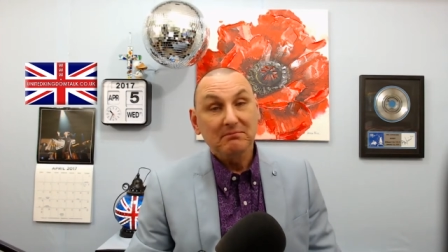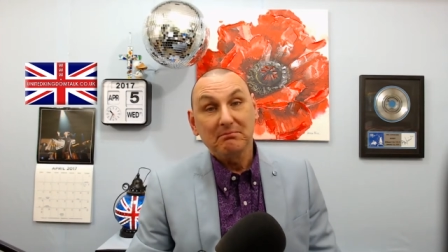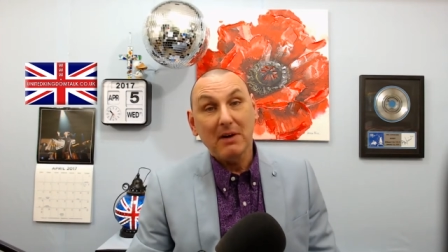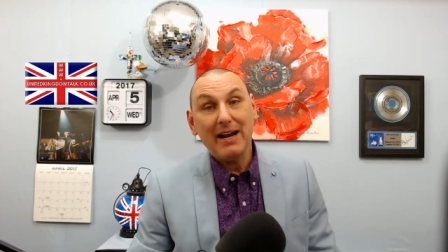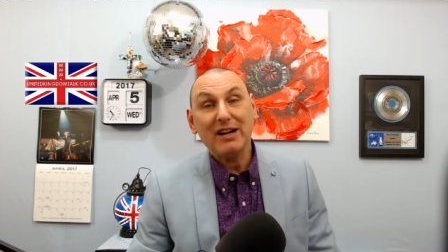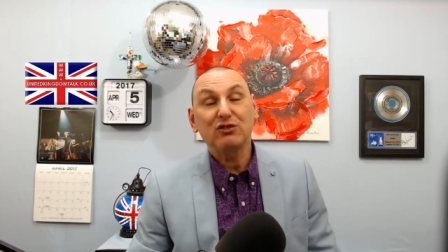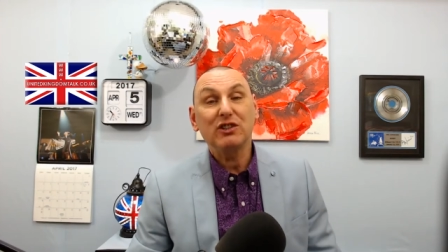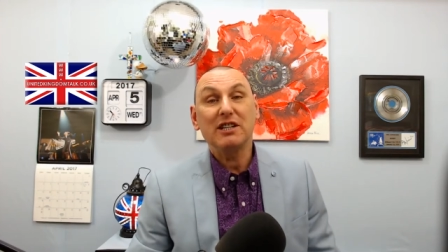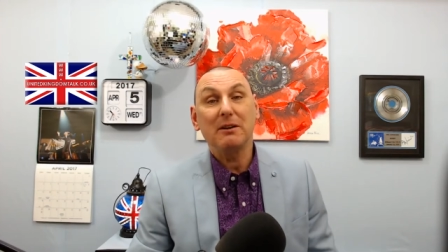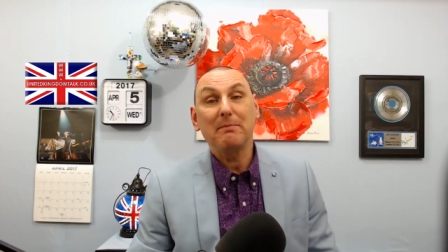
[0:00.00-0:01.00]
My
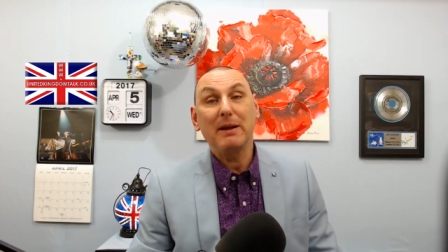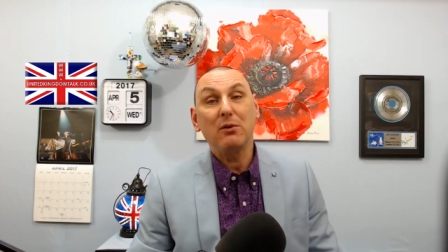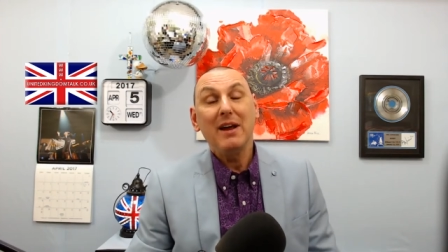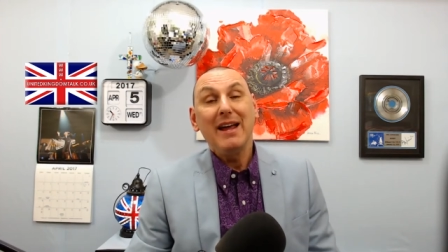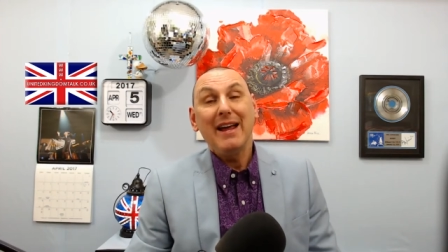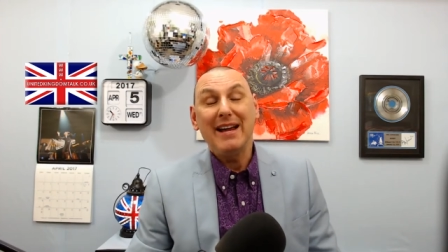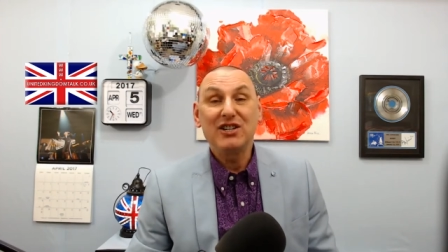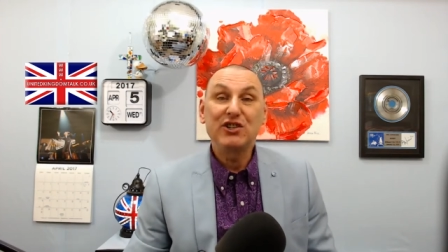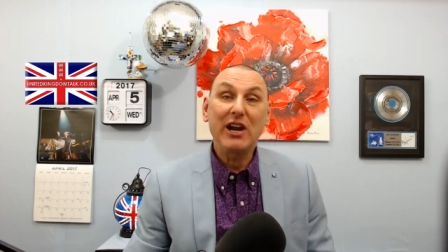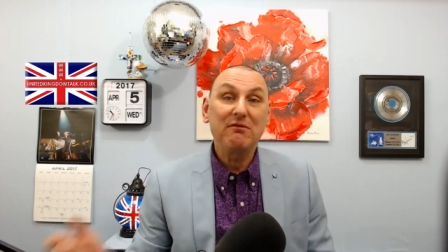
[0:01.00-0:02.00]
electricity bill is
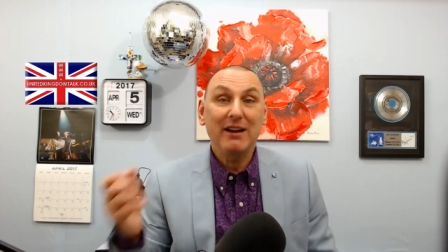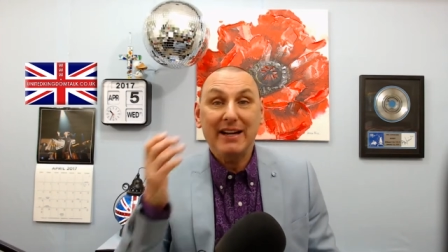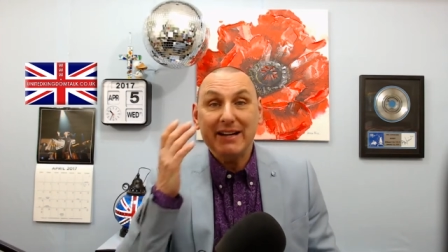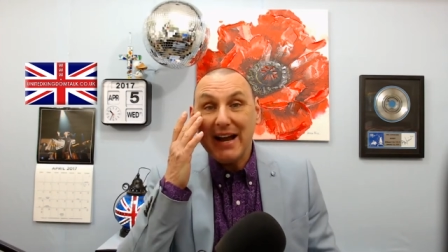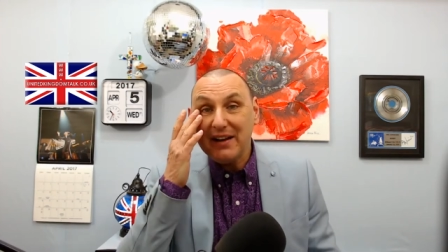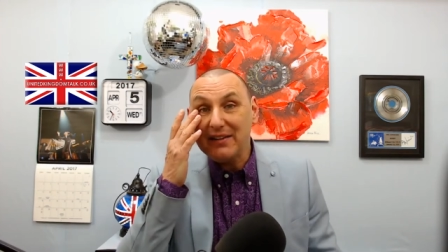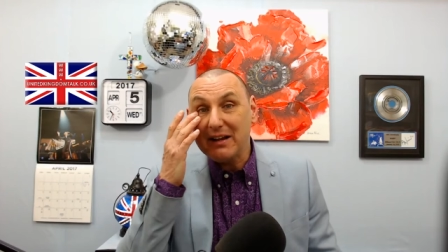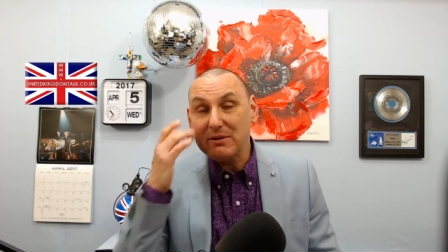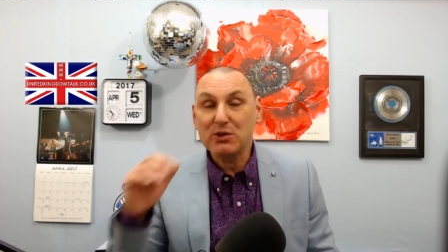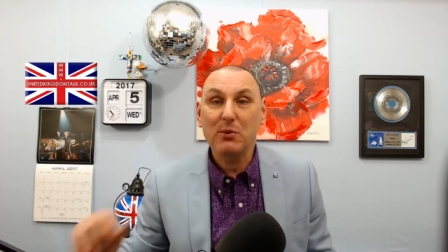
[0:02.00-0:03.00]
generally anything
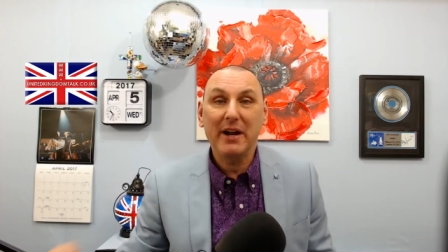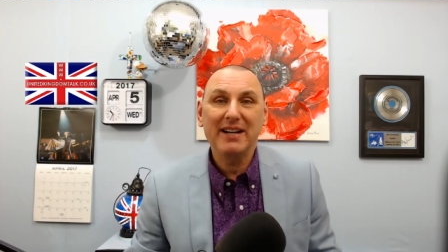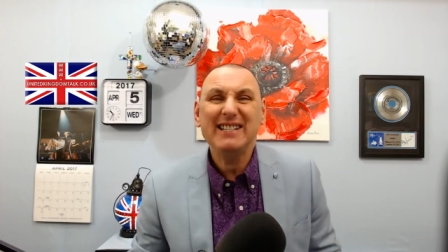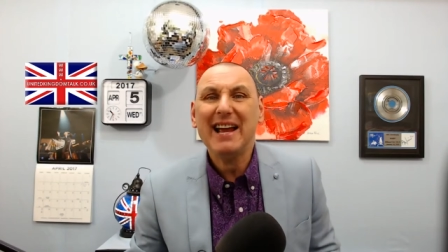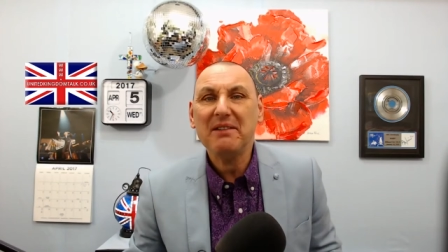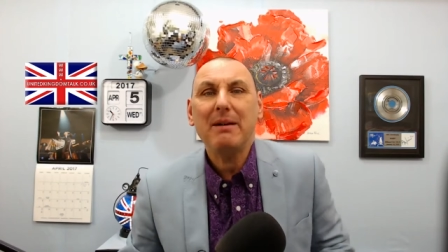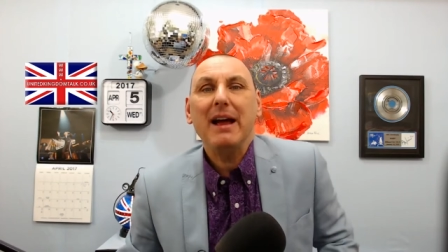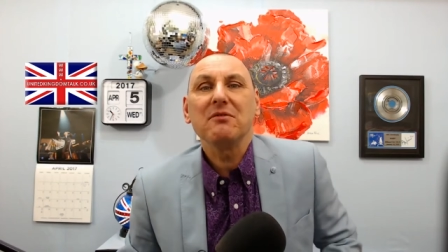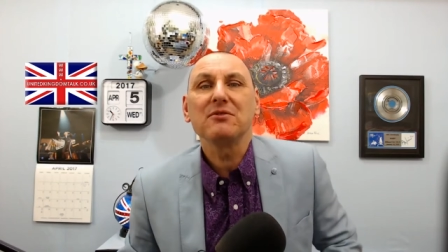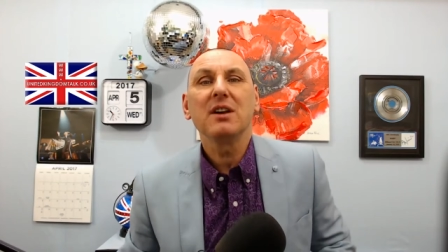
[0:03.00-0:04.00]
between
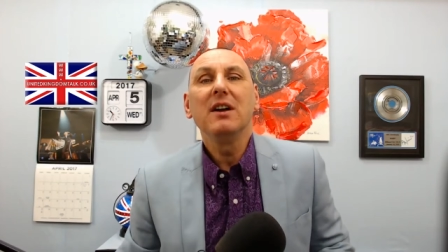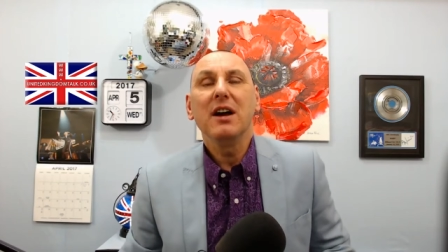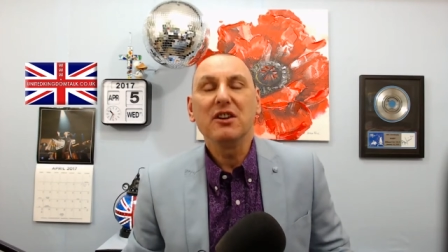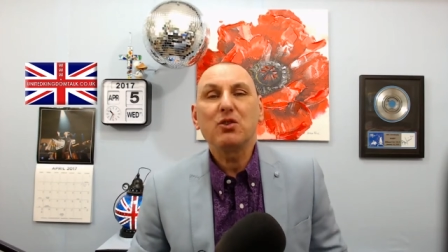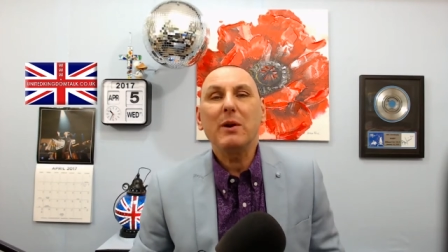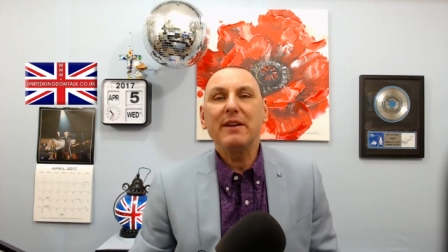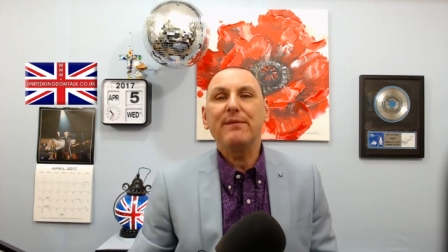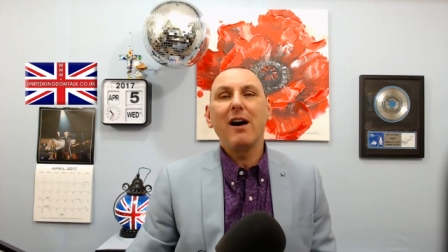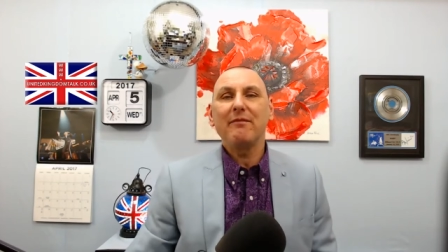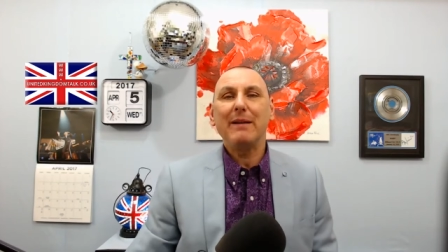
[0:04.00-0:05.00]
£10 and
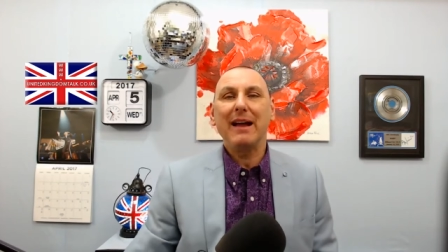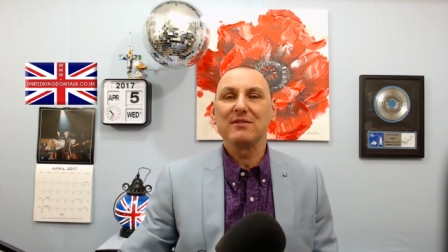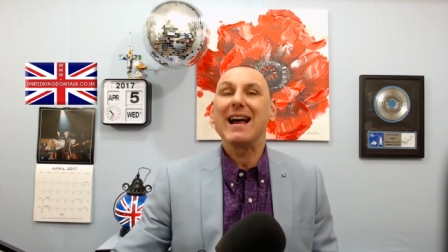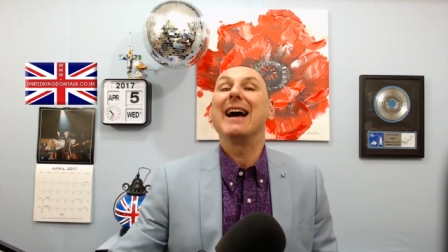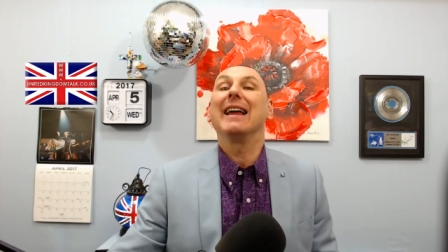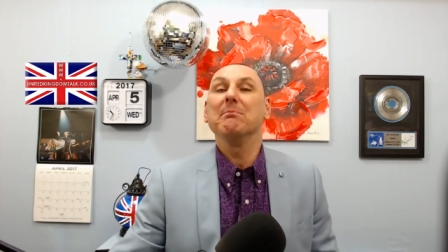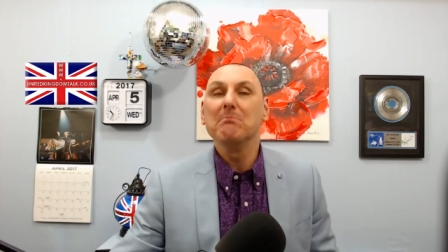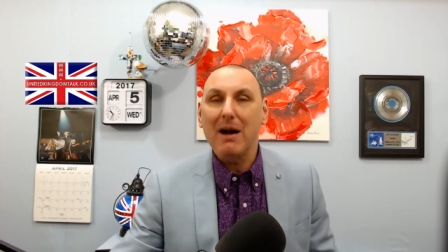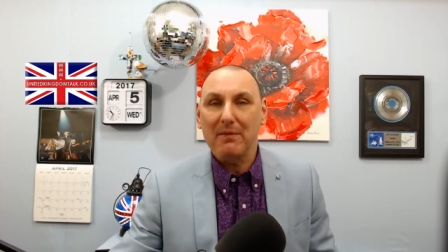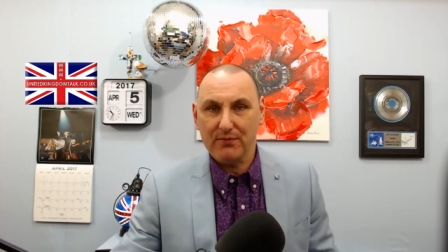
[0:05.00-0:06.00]
£25 a
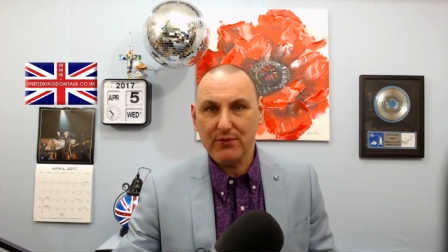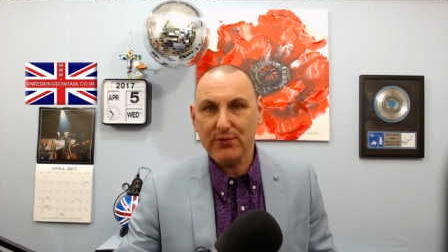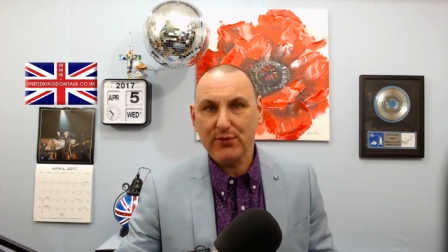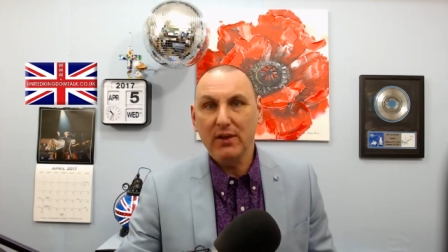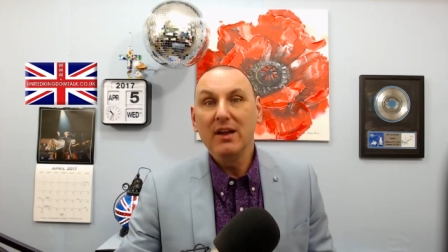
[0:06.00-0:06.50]
month.